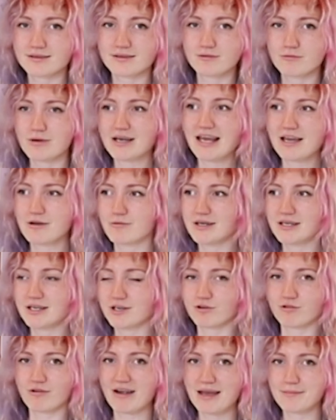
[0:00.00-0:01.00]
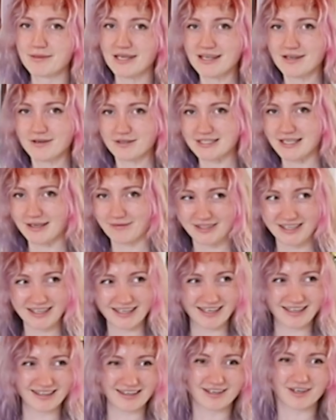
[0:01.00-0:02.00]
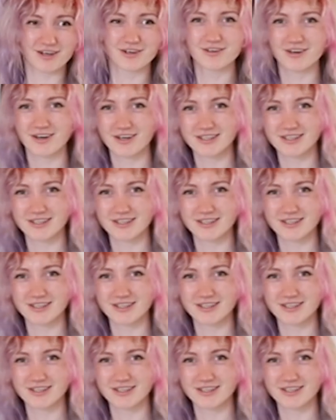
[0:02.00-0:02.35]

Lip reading: when I win a Grammy or something, who